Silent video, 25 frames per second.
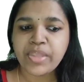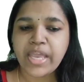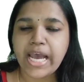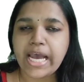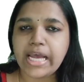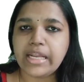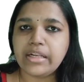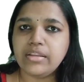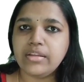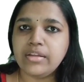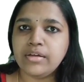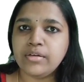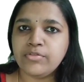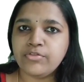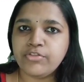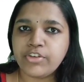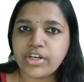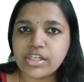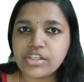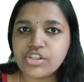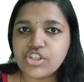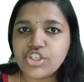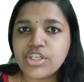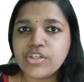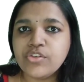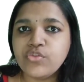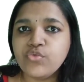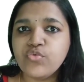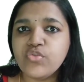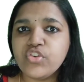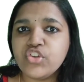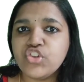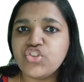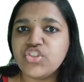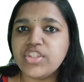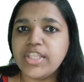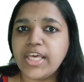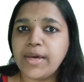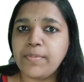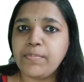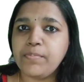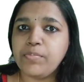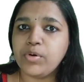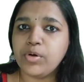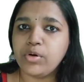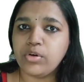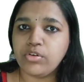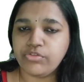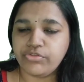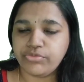and the functions which they
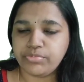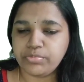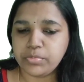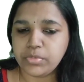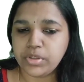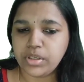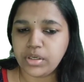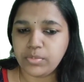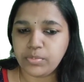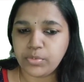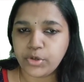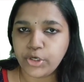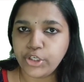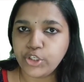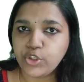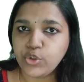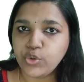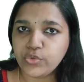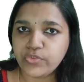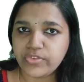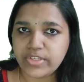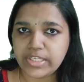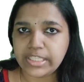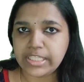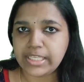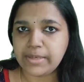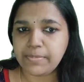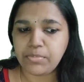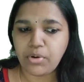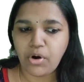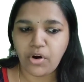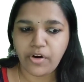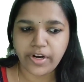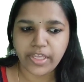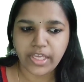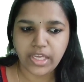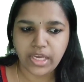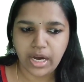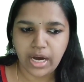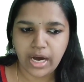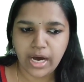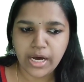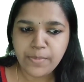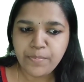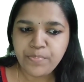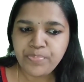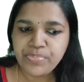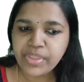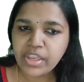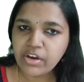produce in the body
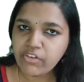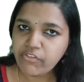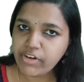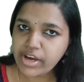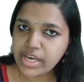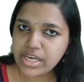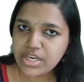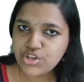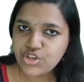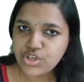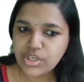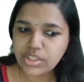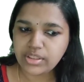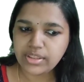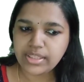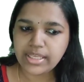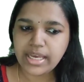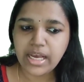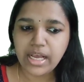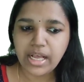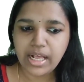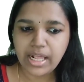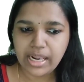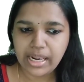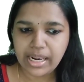are vaishadya,